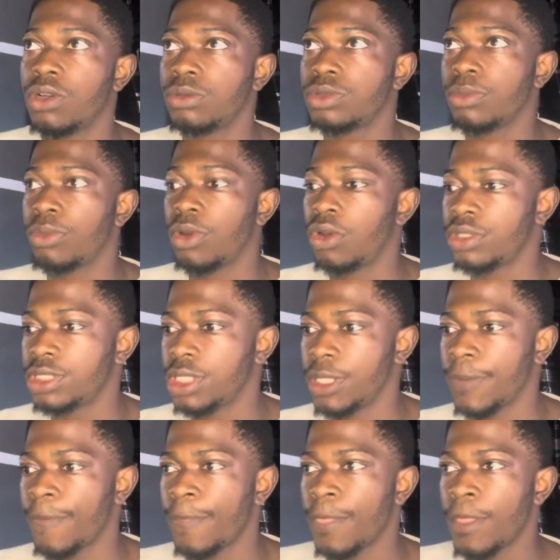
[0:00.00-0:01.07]

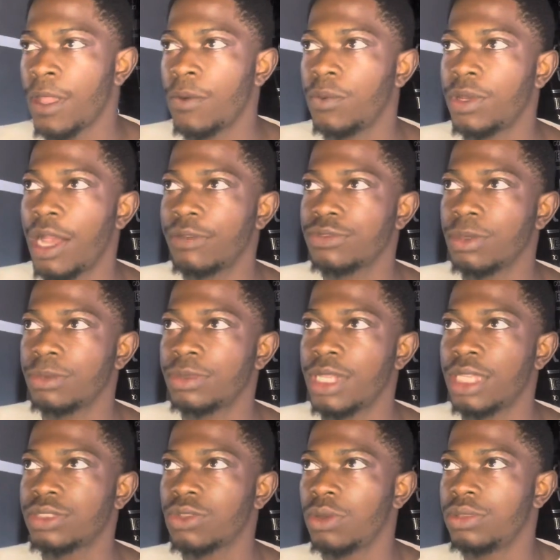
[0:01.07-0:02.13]
blockchain, we have something that
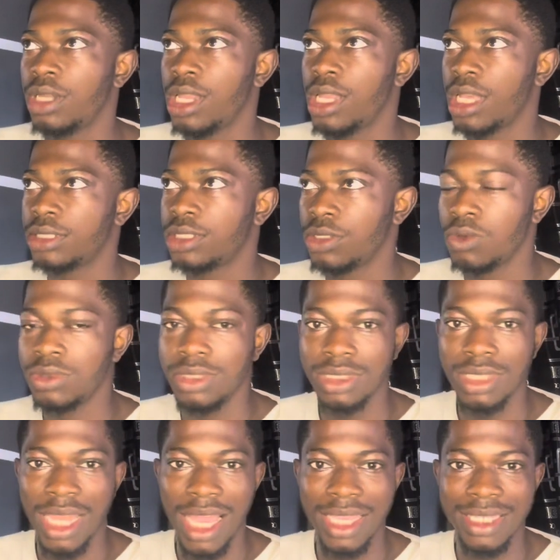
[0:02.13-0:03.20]
is called layer 0, which is
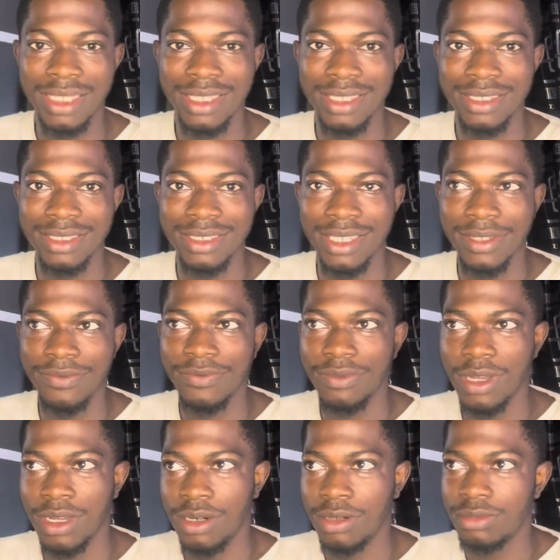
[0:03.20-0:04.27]
like
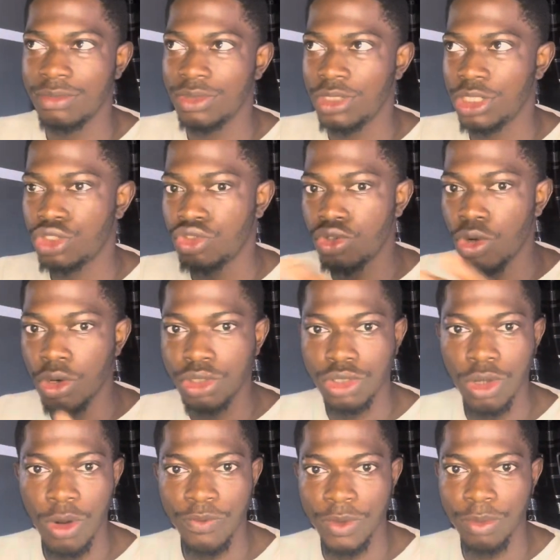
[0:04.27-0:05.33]
the structure
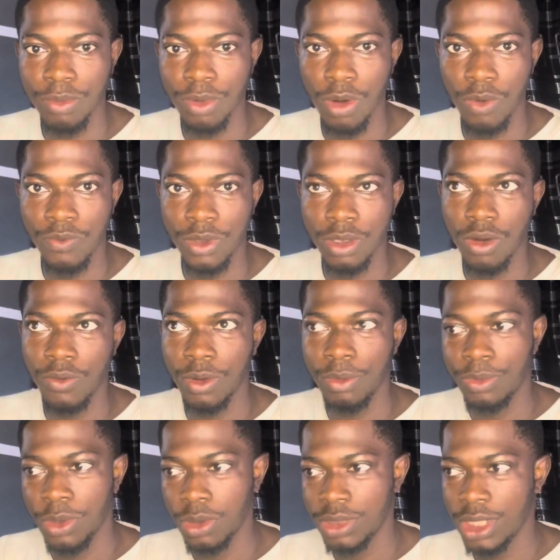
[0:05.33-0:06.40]
of a
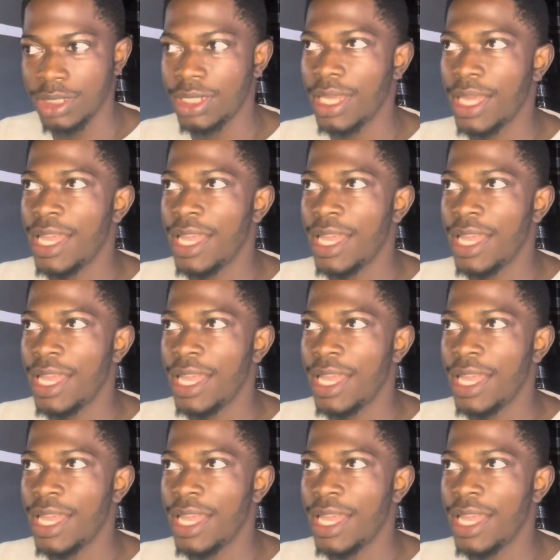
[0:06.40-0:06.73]
building,